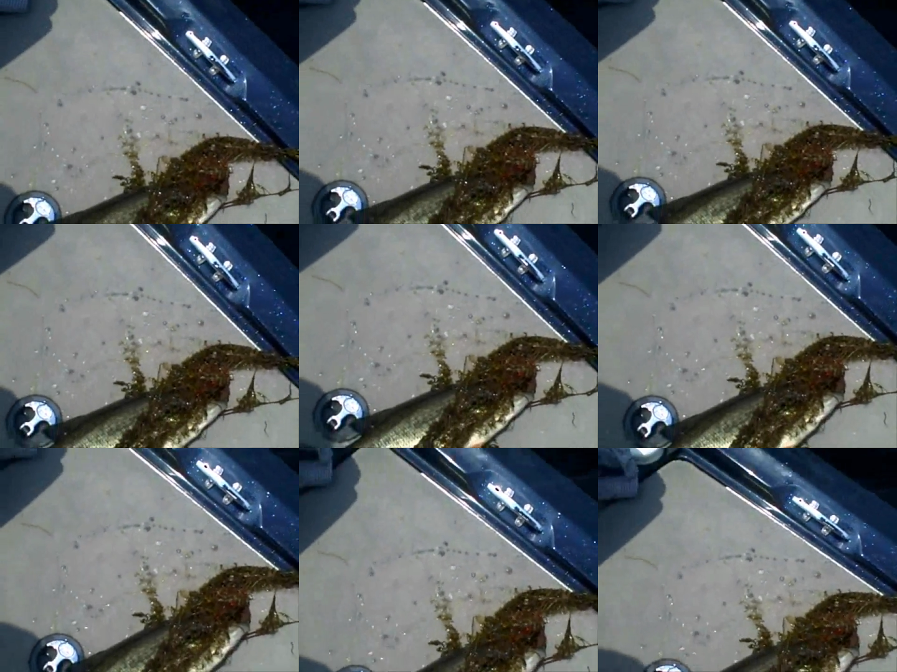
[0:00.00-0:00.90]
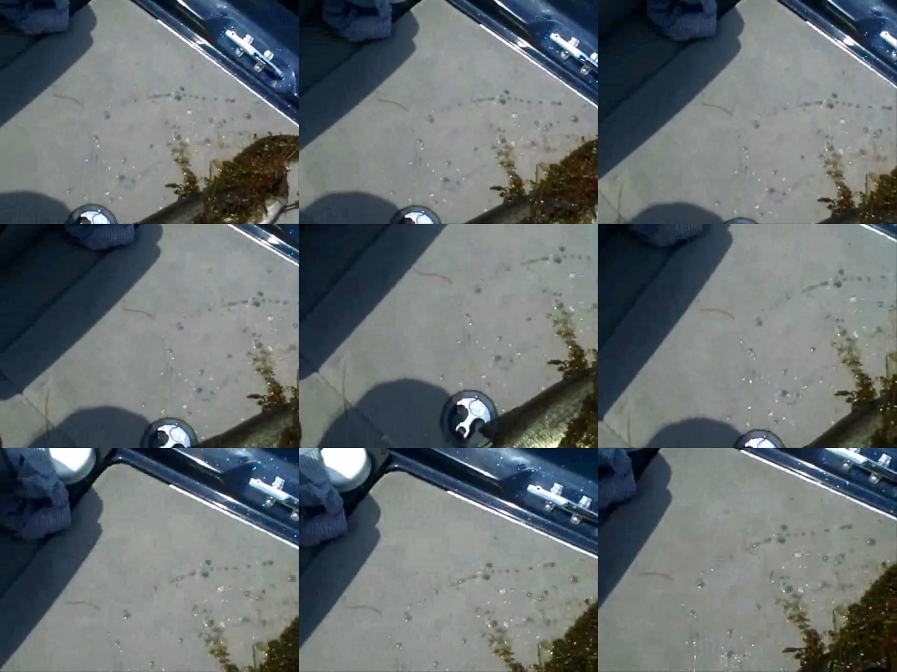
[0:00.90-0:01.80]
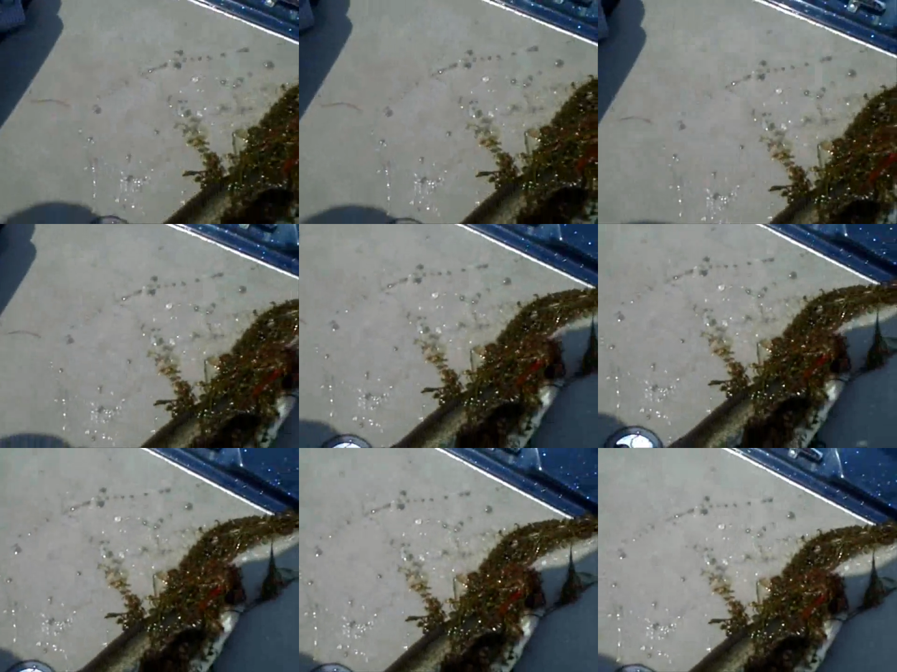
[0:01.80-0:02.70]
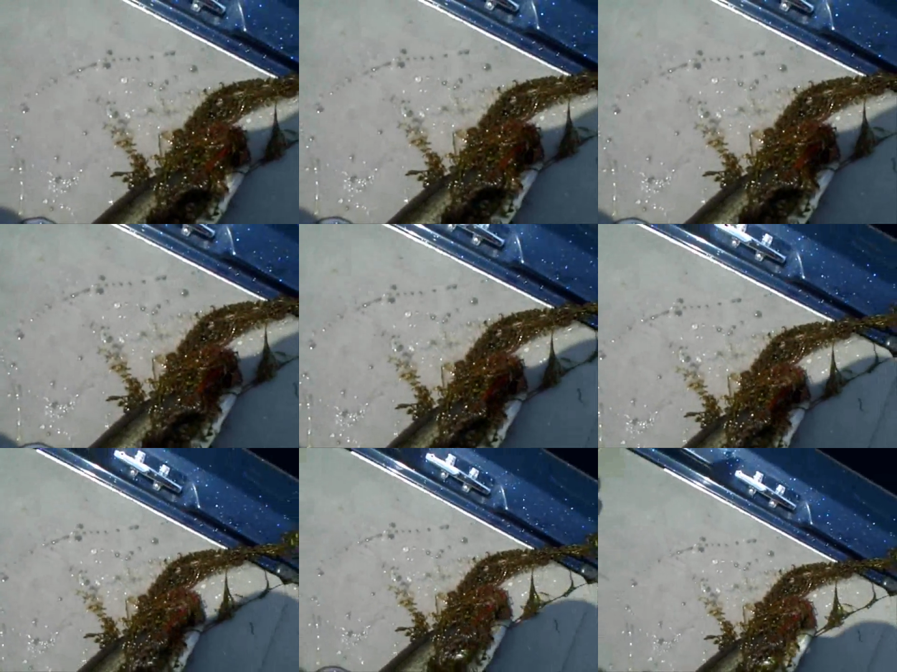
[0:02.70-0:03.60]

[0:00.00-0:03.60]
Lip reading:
Nobody's mouth can be seen.